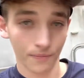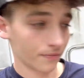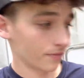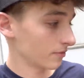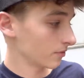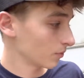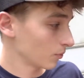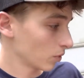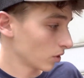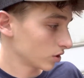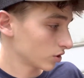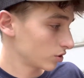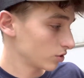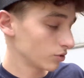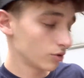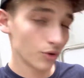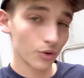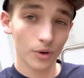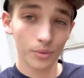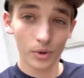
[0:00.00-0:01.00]
once you
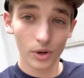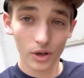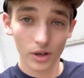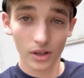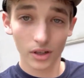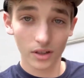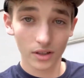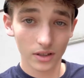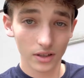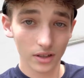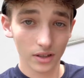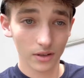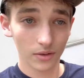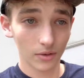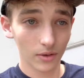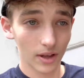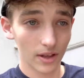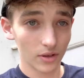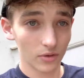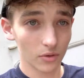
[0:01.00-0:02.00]
do them good
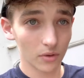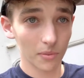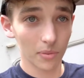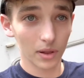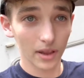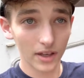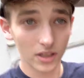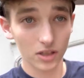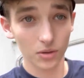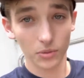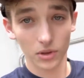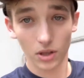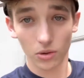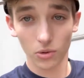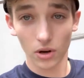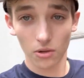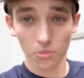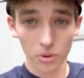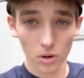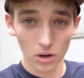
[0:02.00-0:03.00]
and you replace them with the
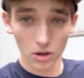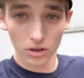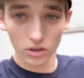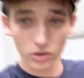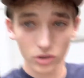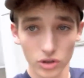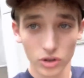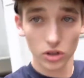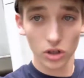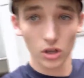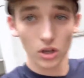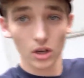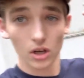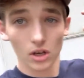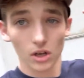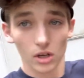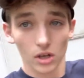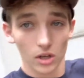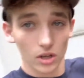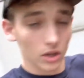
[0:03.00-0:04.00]
right parts,
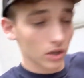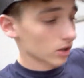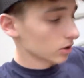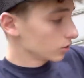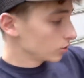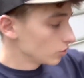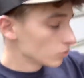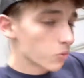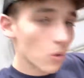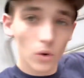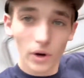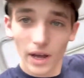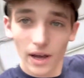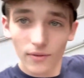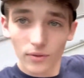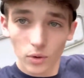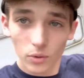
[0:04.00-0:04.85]
you won't have no